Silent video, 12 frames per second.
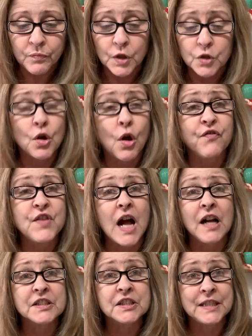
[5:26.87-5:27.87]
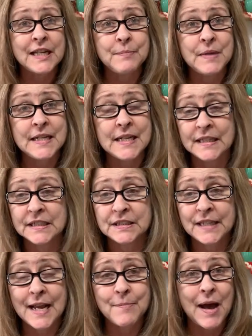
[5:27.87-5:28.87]
So if y'all see me in the
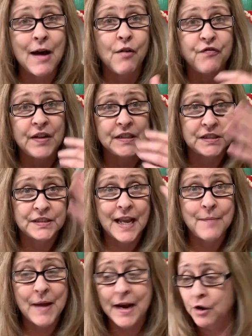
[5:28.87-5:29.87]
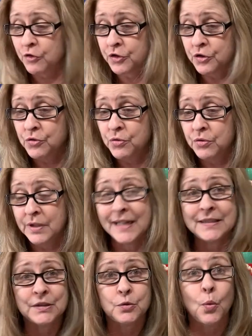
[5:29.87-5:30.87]
same outfit, same hairdo,
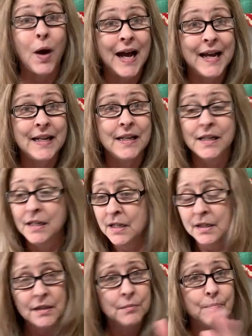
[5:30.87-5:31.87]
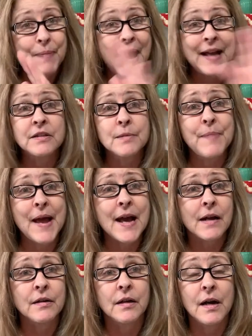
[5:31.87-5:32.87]
that's why.
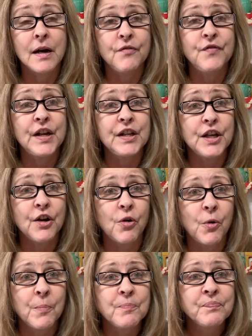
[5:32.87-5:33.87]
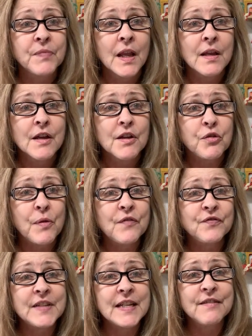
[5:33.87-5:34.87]
Back-to-back -back, uh, video.
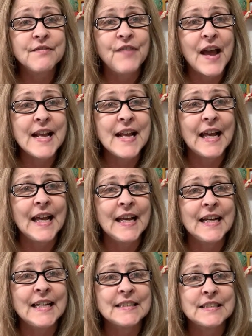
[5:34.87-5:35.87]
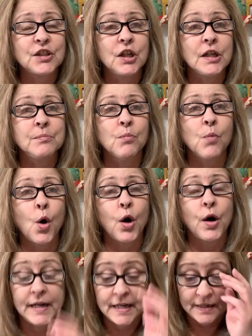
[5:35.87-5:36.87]
Thrifting Vegas. Good
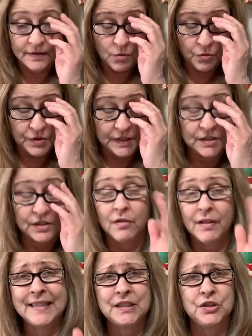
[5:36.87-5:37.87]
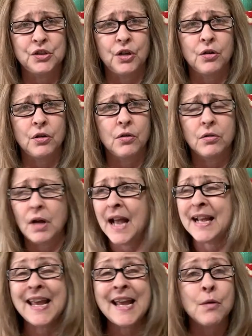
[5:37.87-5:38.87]
morning. Oh, these glasses are... I
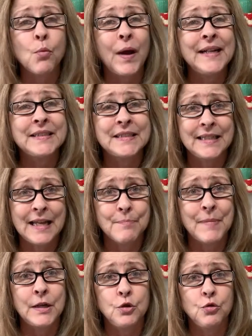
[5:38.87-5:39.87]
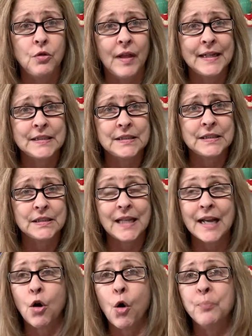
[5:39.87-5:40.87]
can't wait to get my new glasses. I
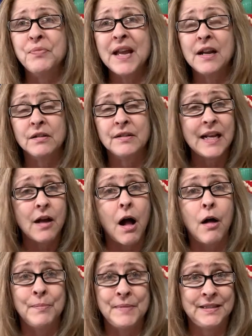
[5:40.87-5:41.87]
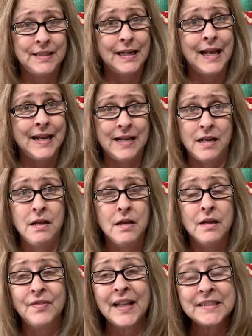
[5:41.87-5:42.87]
hope they, they call me today.
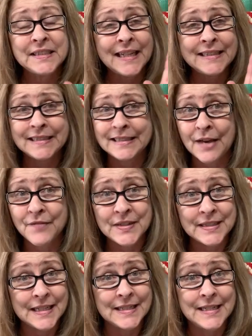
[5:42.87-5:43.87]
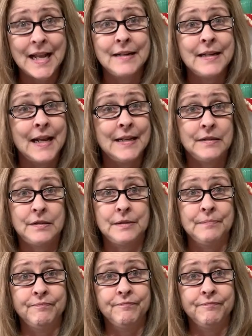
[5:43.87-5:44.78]
They said 7 to 10 days.